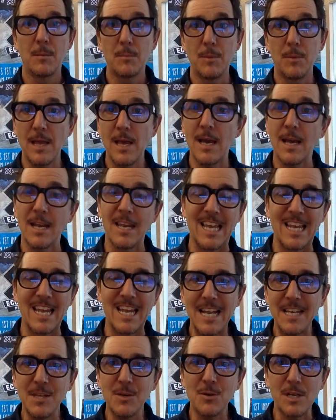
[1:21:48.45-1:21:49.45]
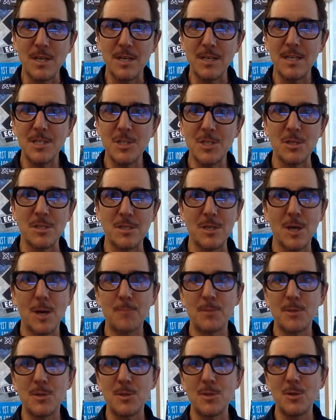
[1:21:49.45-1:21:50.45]
But yeah, in ideal conditions,
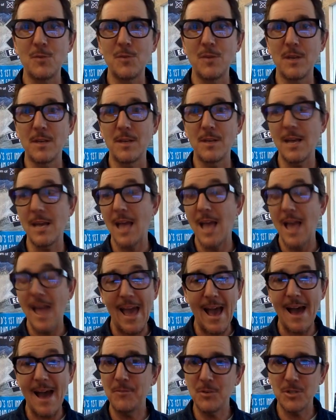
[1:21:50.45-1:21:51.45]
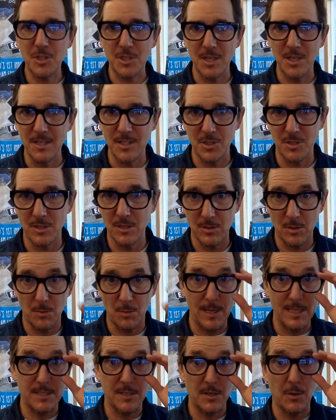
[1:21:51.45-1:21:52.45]
up to 2 feet a day. Average conditions are
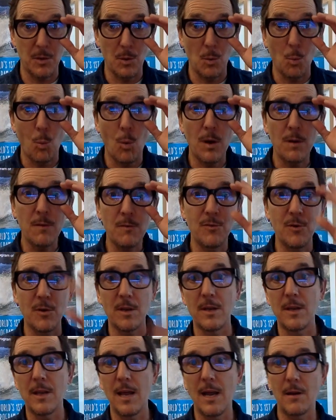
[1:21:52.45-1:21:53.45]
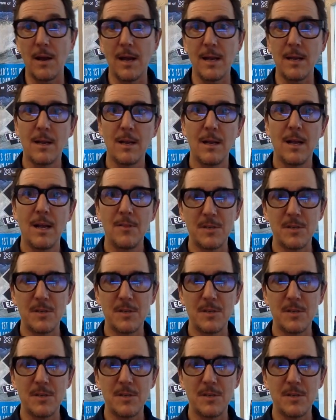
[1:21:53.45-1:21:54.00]
basically 1 foot a day, right?